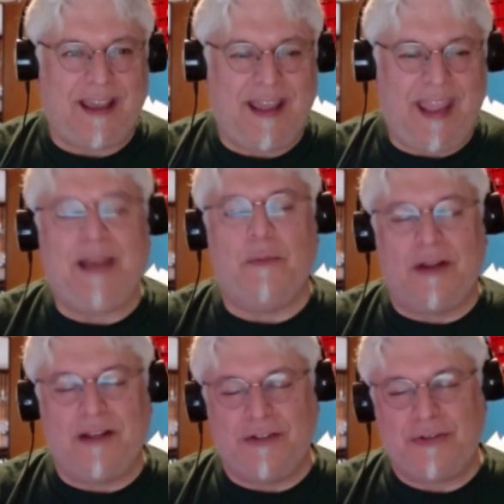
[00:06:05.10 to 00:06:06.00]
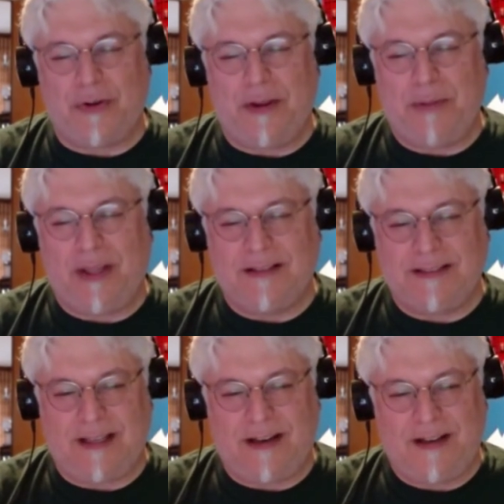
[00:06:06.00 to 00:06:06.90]
uh, anyone could enjoy because
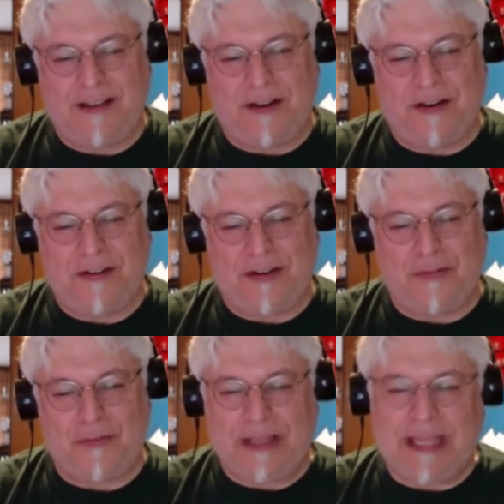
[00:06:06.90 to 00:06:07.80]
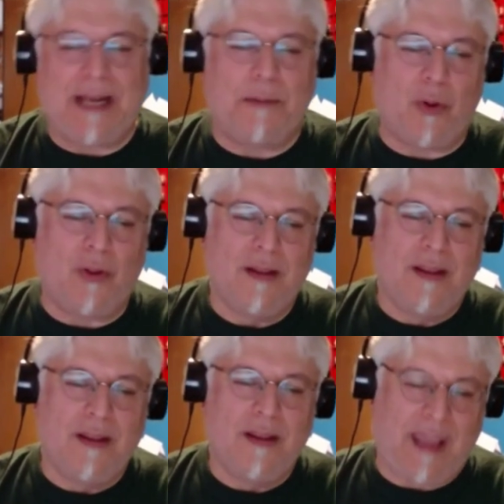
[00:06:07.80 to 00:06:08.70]
they're they're they're relatable
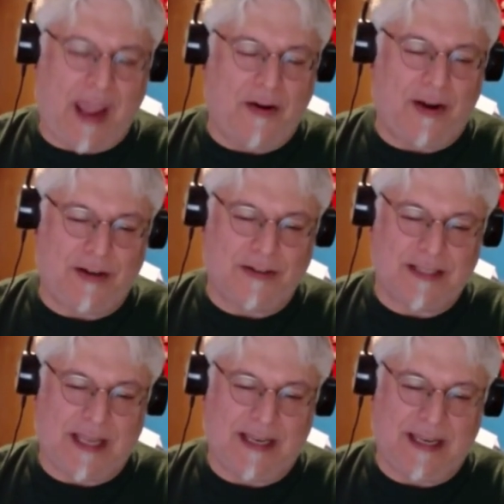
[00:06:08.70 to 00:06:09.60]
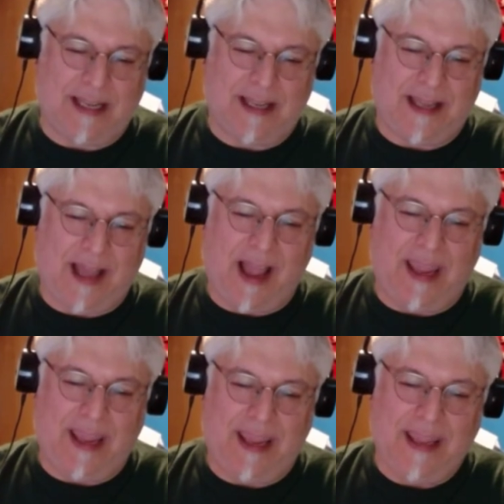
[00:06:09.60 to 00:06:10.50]
characters, and uh,
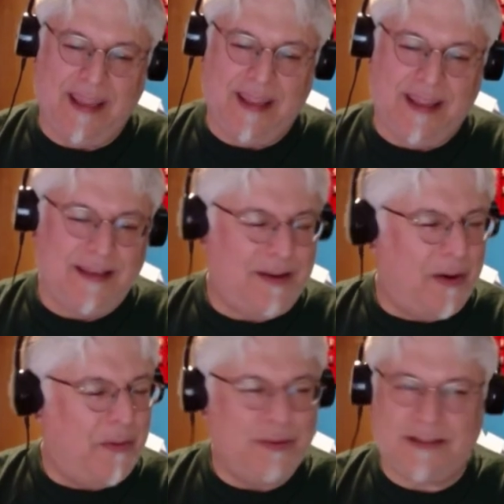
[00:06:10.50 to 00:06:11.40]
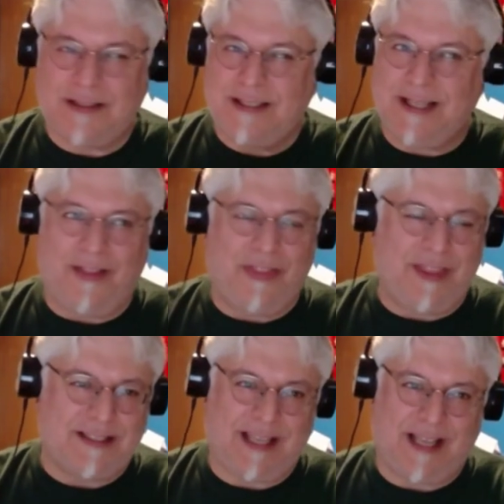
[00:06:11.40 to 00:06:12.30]
I don't sell
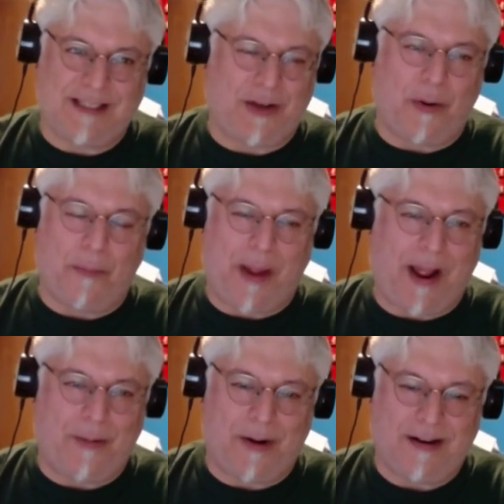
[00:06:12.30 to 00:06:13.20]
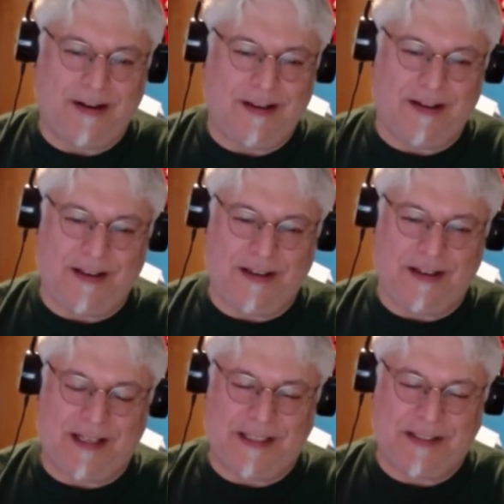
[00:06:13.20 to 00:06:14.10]
this as girl power. You're
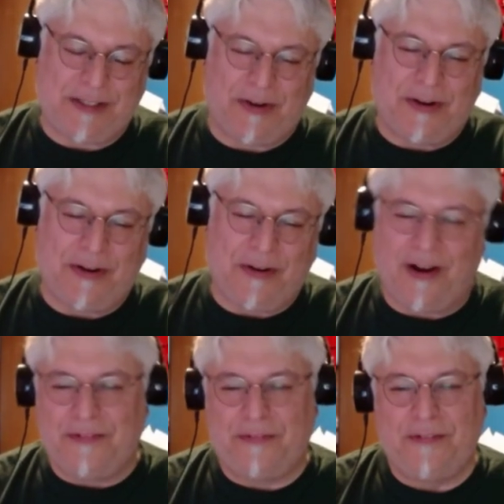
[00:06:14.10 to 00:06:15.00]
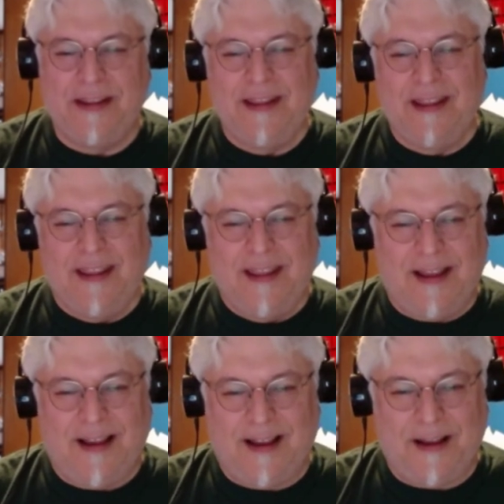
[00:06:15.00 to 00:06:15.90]
you're gonna turn off
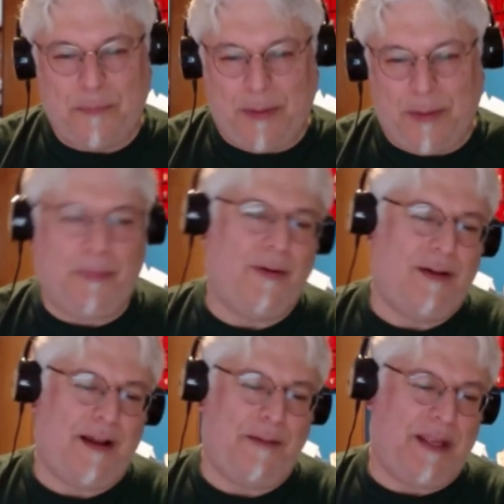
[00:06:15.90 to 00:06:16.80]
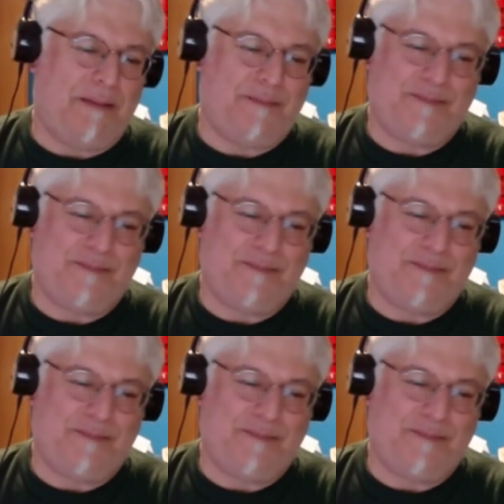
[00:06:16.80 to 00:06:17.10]
uh, people. I mean,